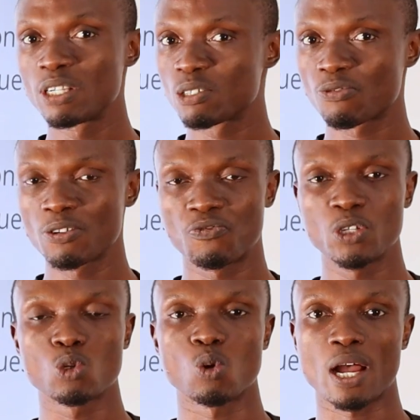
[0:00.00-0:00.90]
Please feel
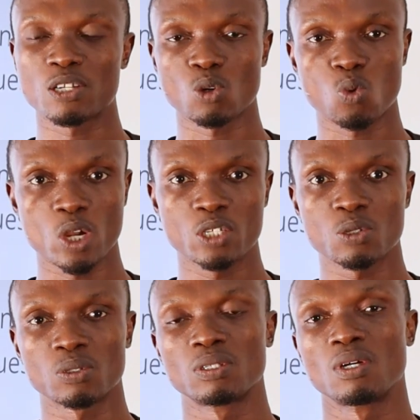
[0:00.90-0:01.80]
free to ask your
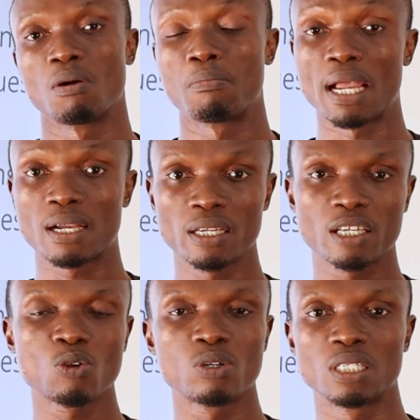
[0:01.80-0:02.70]
question by
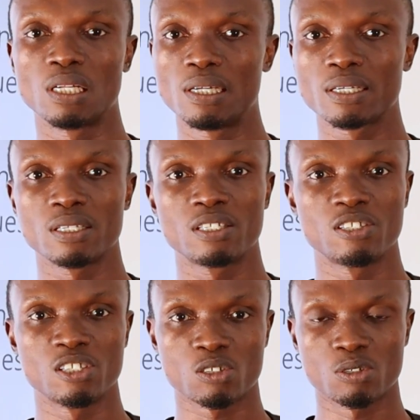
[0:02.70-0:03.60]
clicking on the link in
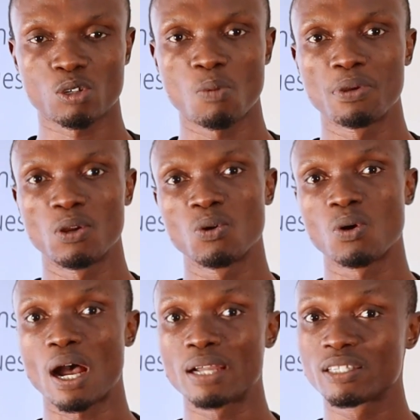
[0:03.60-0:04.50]
the description
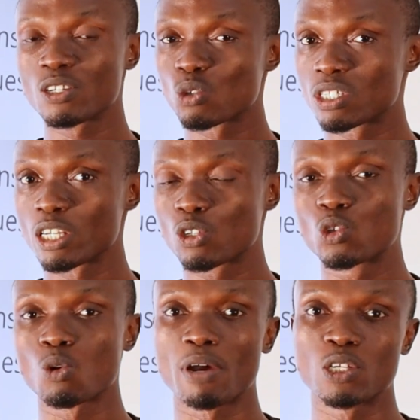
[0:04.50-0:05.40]
below, and this will take
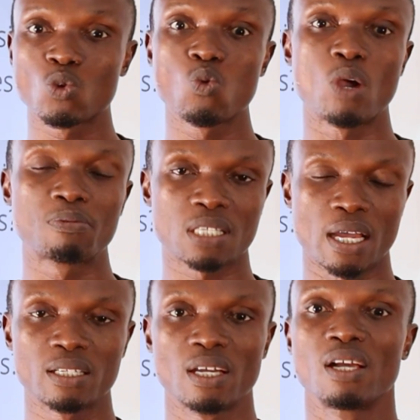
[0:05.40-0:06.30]
you to my school
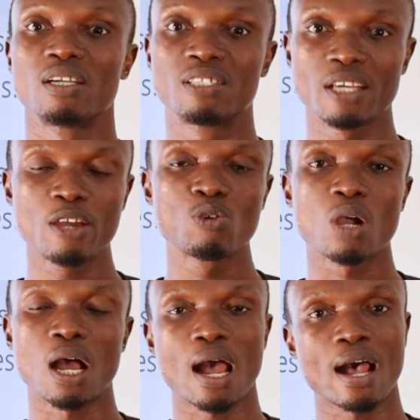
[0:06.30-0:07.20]
website. There you
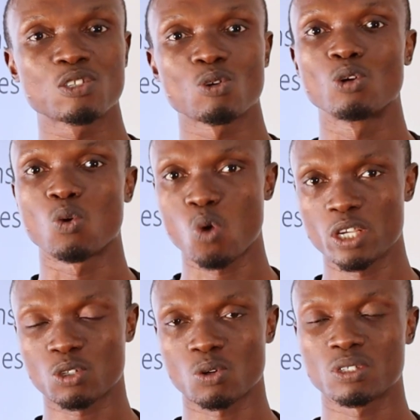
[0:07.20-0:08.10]
can ask all your
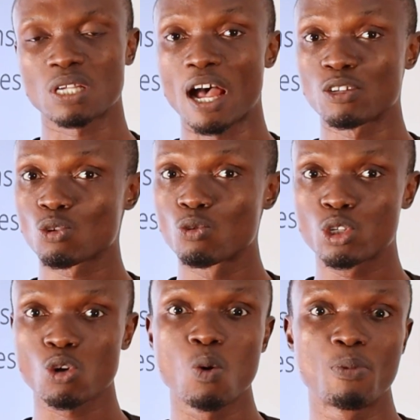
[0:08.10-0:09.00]
questions and
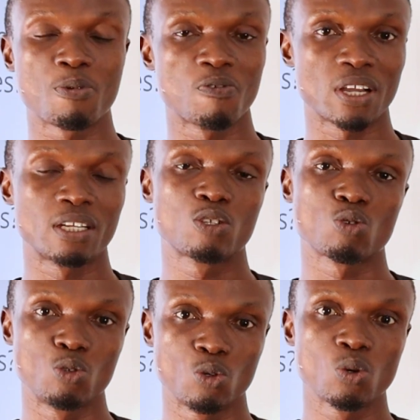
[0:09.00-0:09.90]
solution will be provided
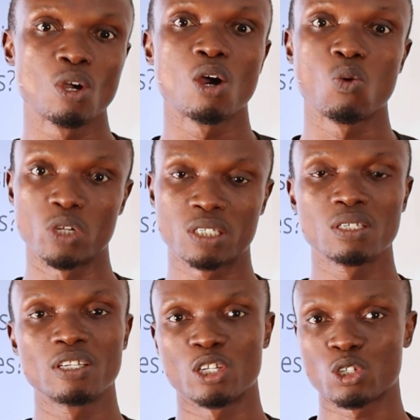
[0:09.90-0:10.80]
to you
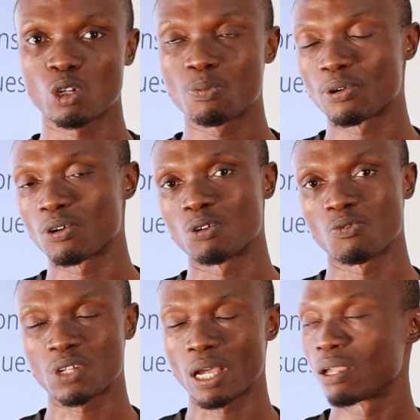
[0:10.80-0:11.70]
within a short period
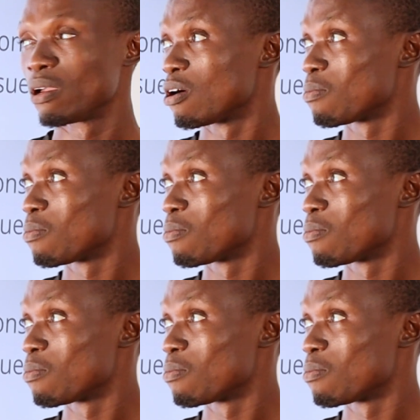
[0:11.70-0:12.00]
of time.